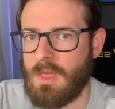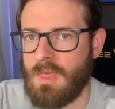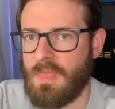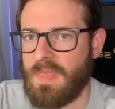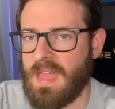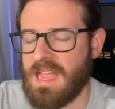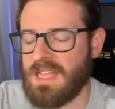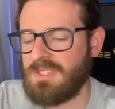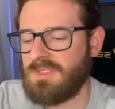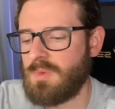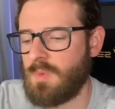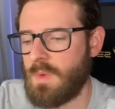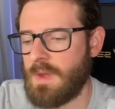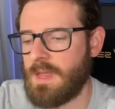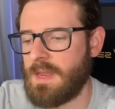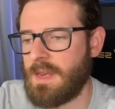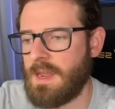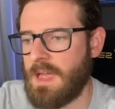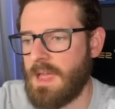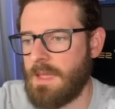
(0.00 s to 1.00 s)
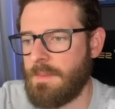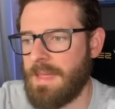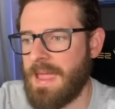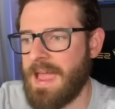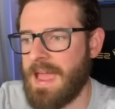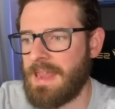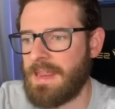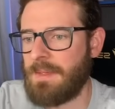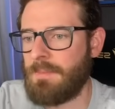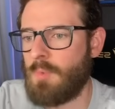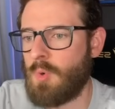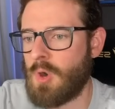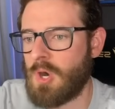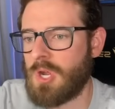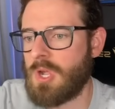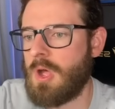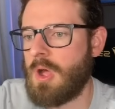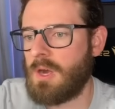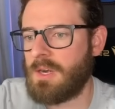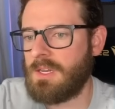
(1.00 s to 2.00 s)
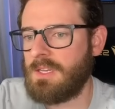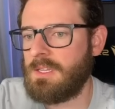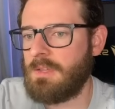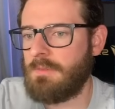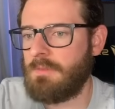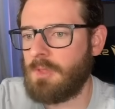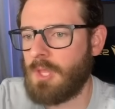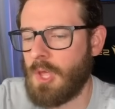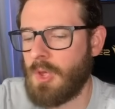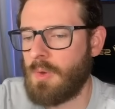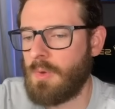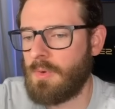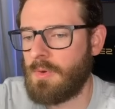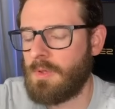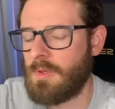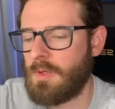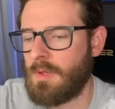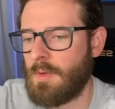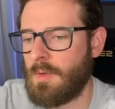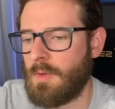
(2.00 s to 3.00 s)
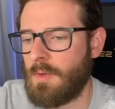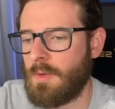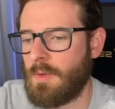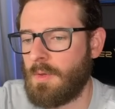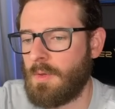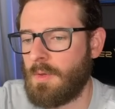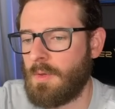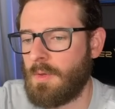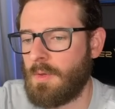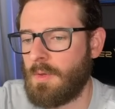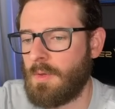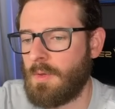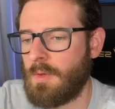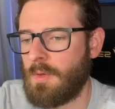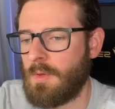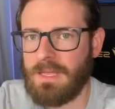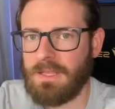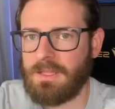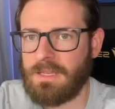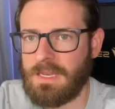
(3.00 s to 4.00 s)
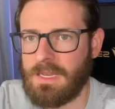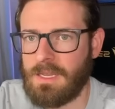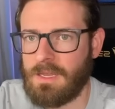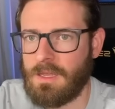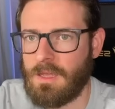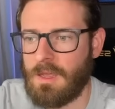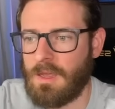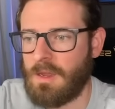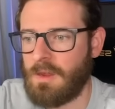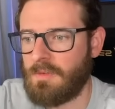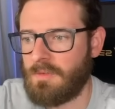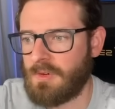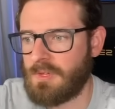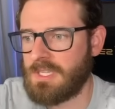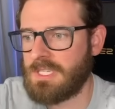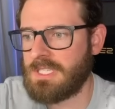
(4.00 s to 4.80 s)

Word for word: that's when I'm adding more cognitive load for maintainability for these